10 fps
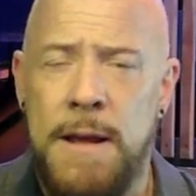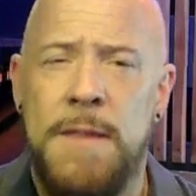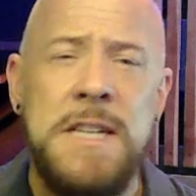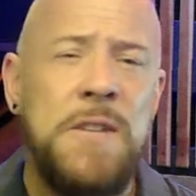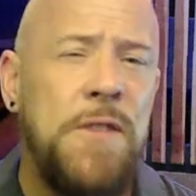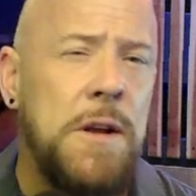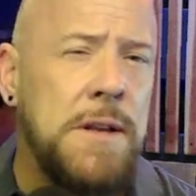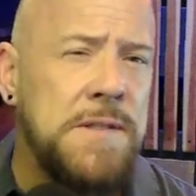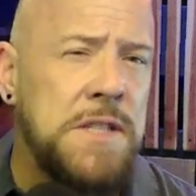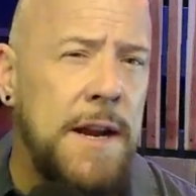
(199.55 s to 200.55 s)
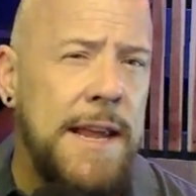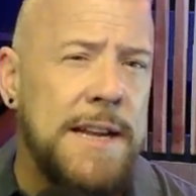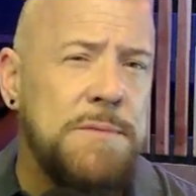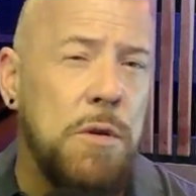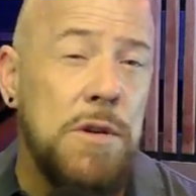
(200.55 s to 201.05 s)
This field of study
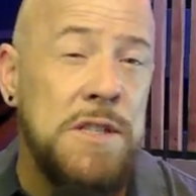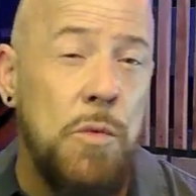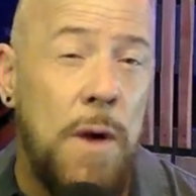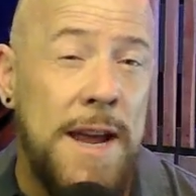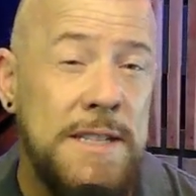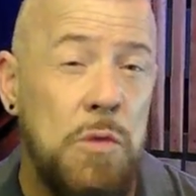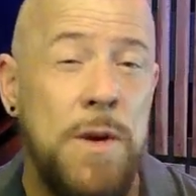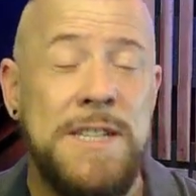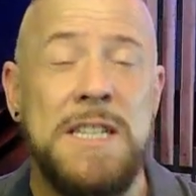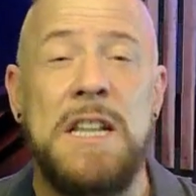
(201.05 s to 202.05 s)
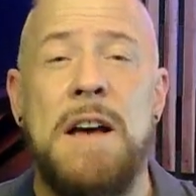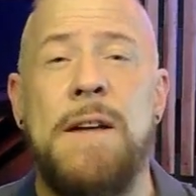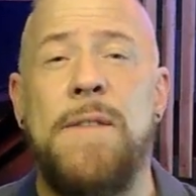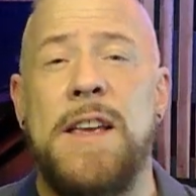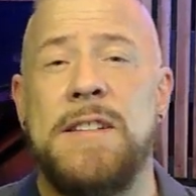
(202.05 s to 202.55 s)
explores the ways in which
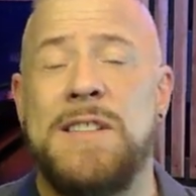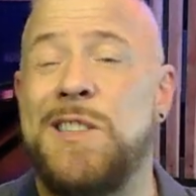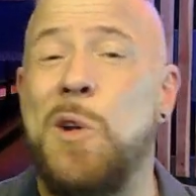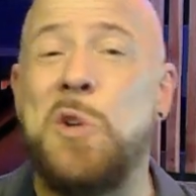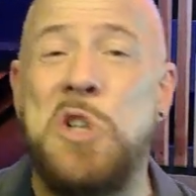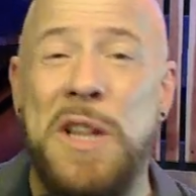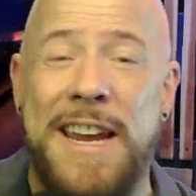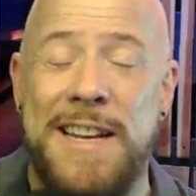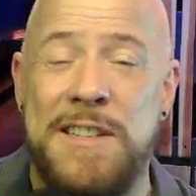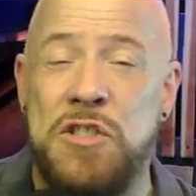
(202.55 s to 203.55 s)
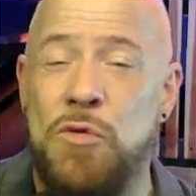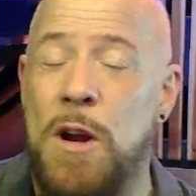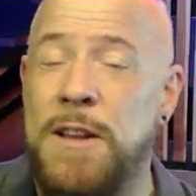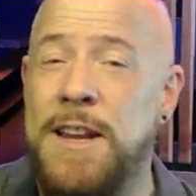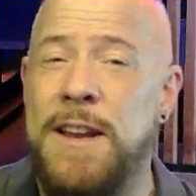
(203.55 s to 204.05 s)
love is socially
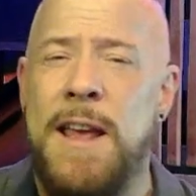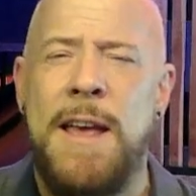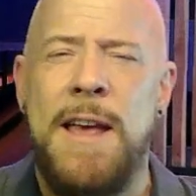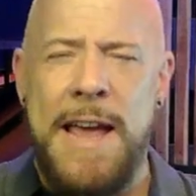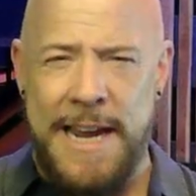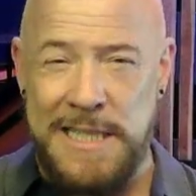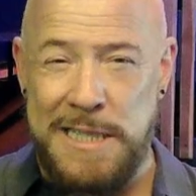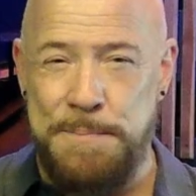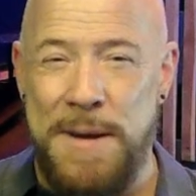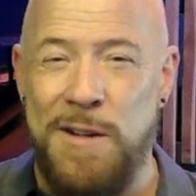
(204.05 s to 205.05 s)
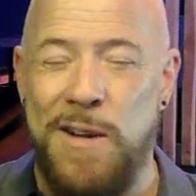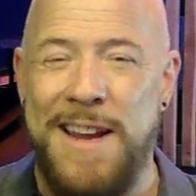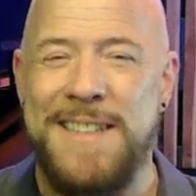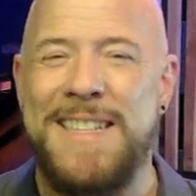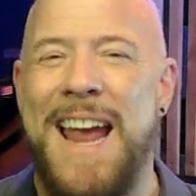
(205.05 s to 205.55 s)
constructed,
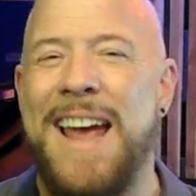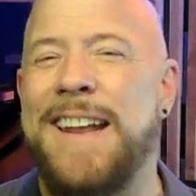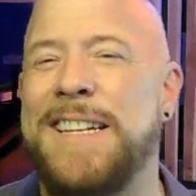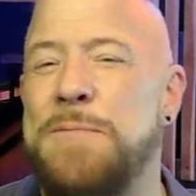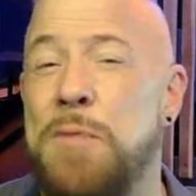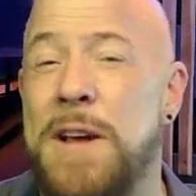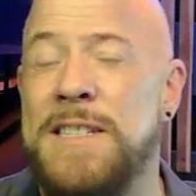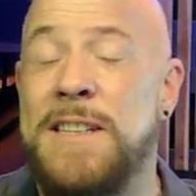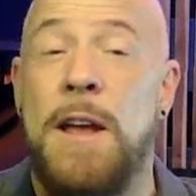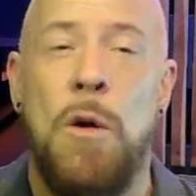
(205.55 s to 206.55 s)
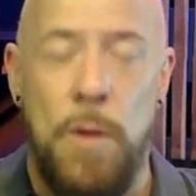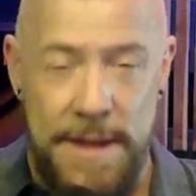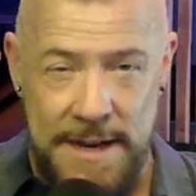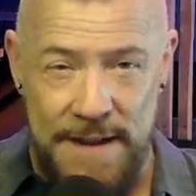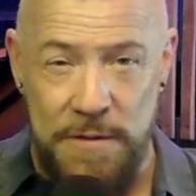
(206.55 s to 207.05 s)
experienced, and expressed
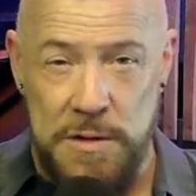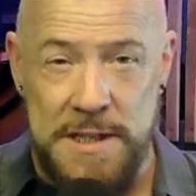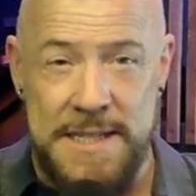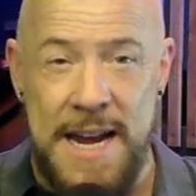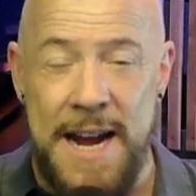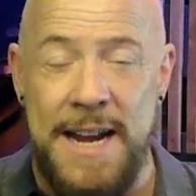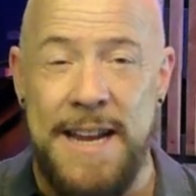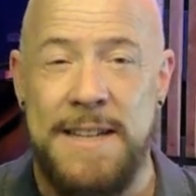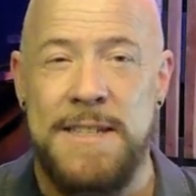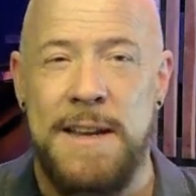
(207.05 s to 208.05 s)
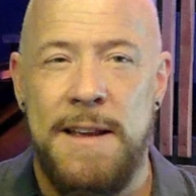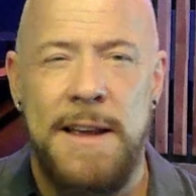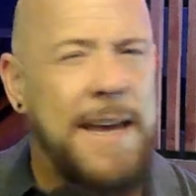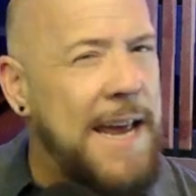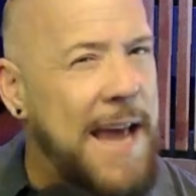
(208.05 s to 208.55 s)
within different societies.
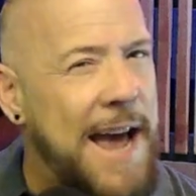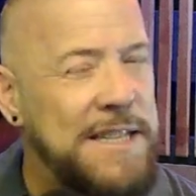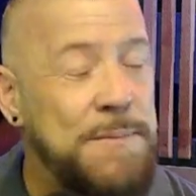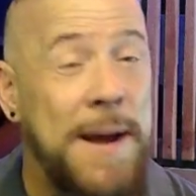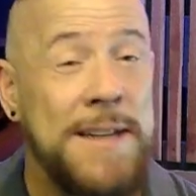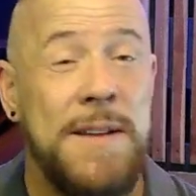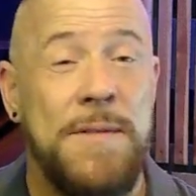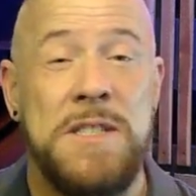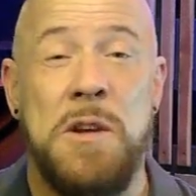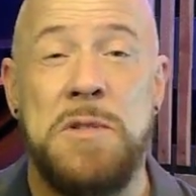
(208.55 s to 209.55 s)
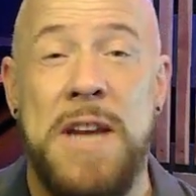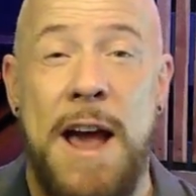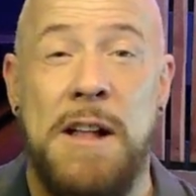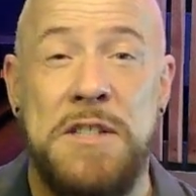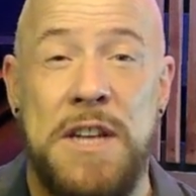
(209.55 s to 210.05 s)
Key aspects of the
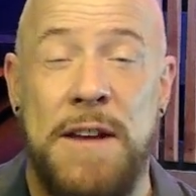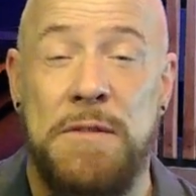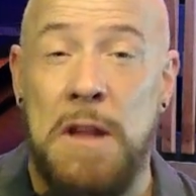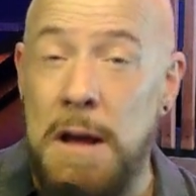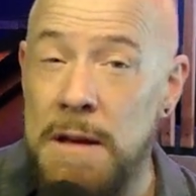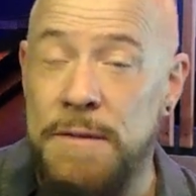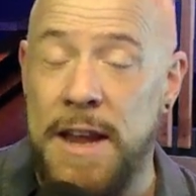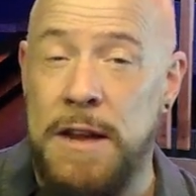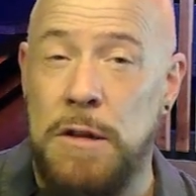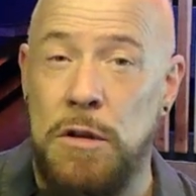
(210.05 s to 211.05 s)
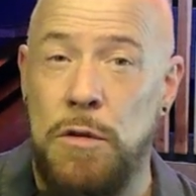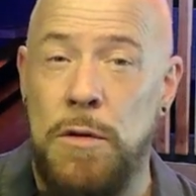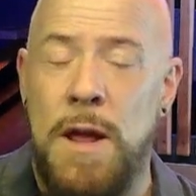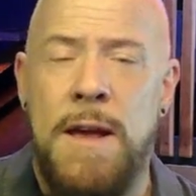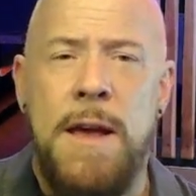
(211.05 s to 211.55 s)
sociology of love include
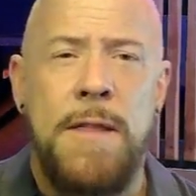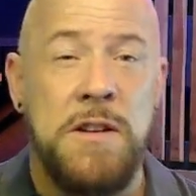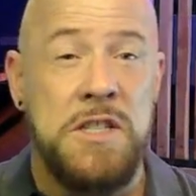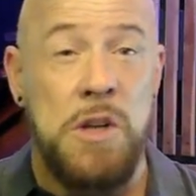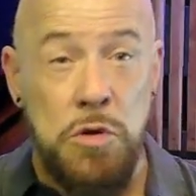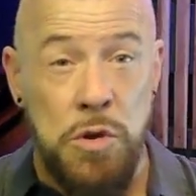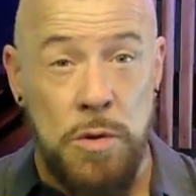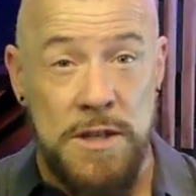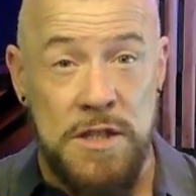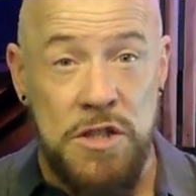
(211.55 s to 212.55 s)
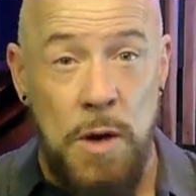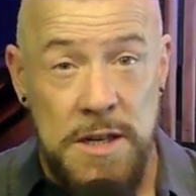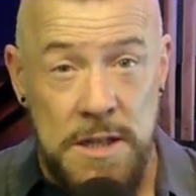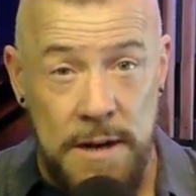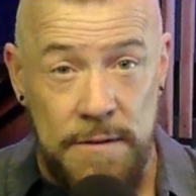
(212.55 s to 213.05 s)
the social
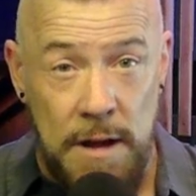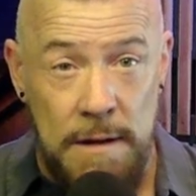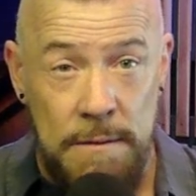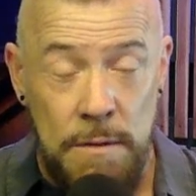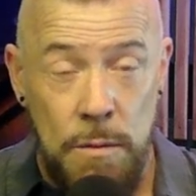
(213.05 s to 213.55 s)
construction of love.